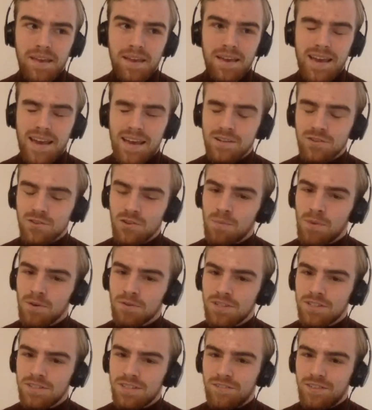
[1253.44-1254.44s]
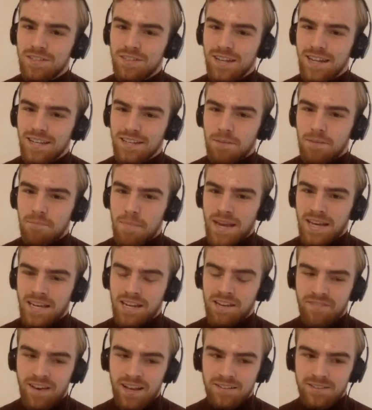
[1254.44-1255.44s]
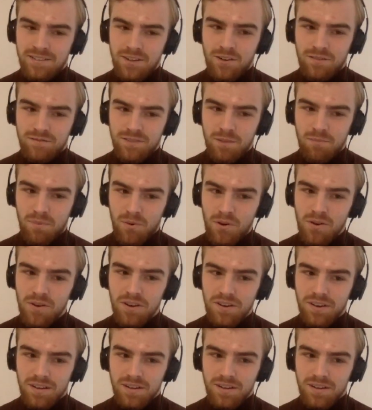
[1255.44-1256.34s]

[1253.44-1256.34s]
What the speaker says: it is almost as if it's like the main event of the book,